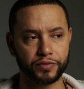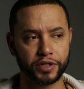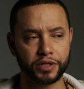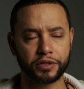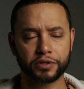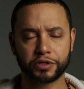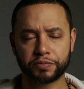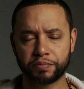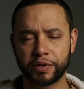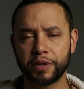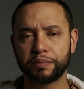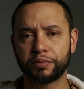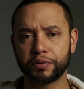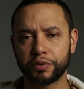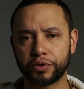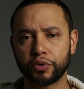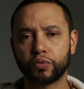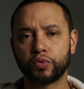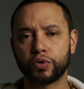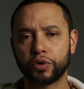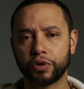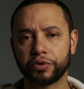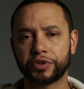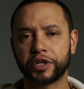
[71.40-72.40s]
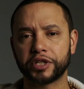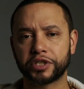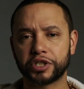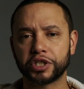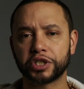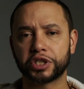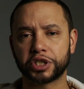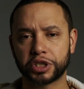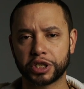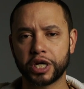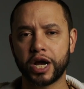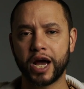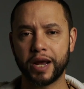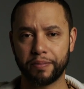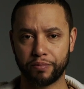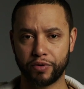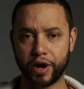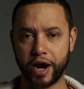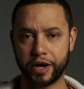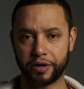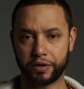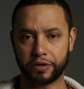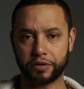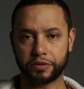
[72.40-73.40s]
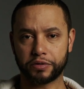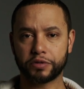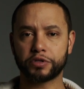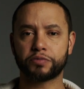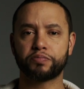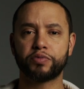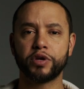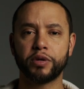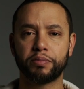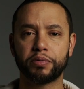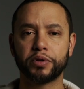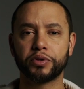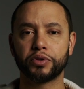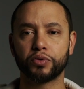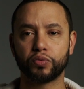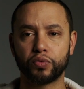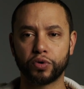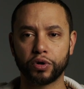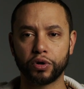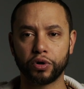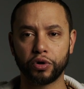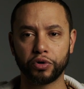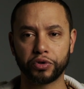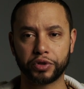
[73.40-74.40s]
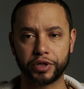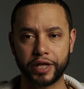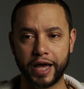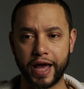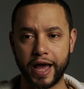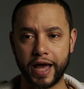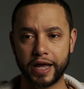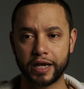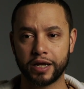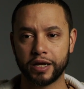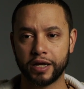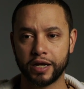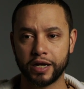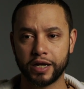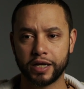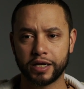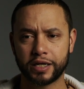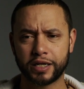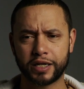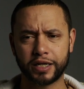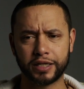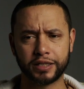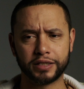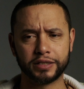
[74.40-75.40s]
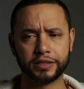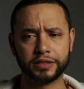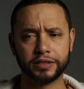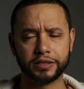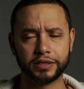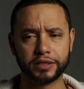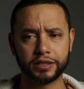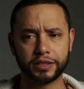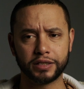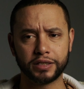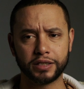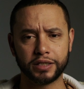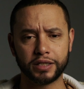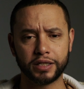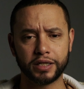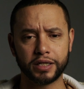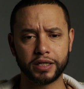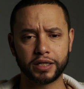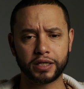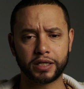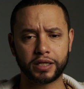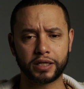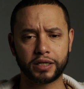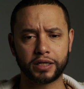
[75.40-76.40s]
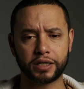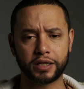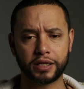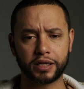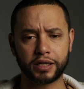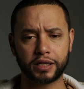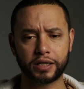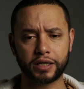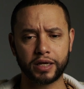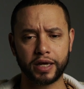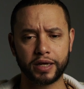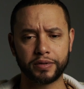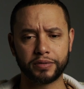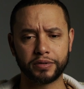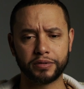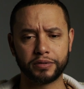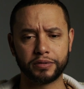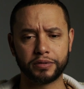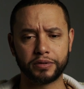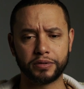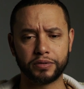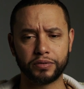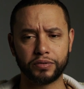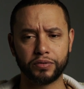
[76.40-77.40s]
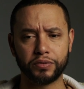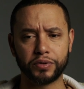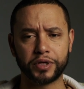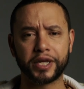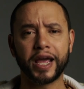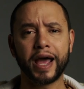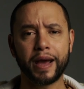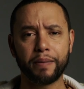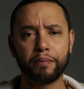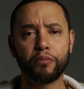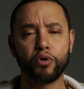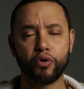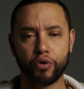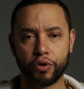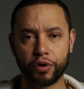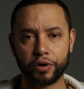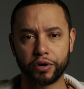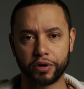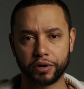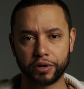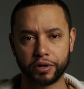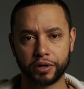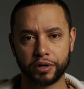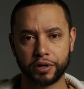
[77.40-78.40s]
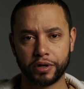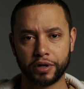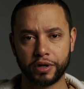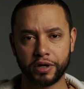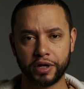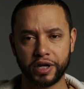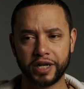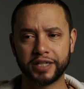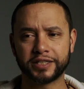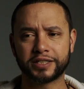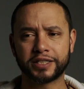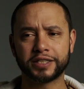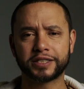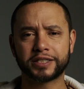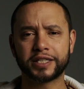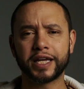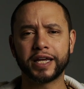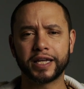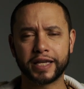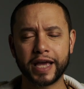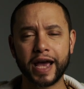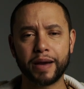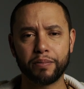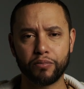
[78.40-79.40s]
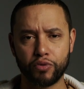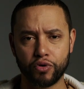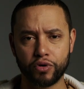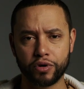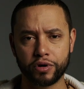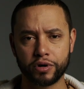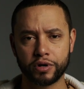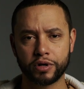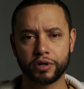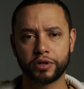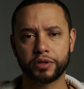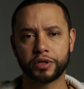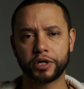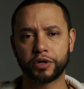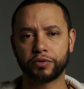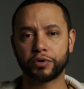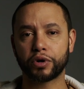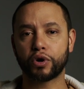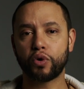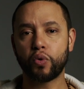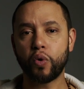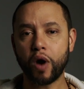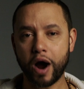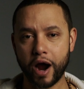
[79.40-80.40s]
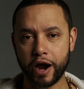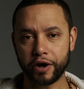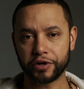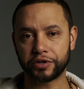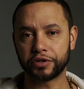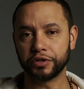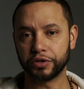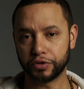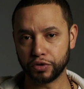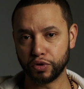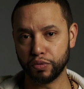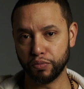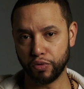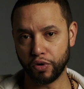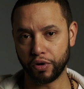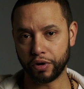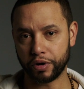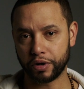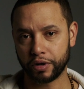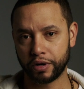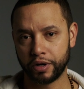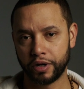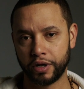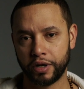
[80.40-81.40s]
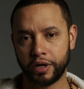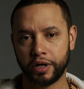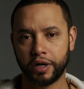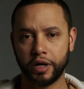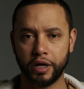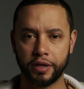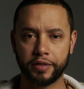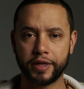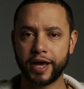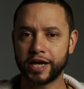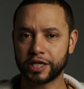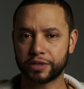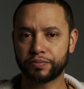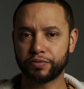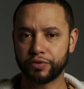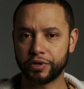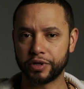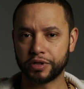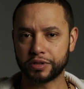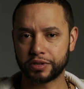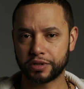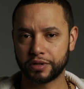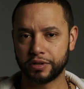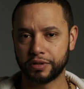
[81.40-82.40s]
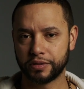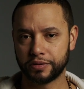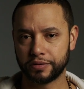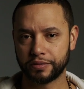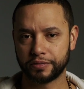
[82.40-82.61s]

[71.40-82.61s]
there's people in the world that just shine brighter. There's people in the world that can can who get more, and since they get more, they're required to do more, and that's priest.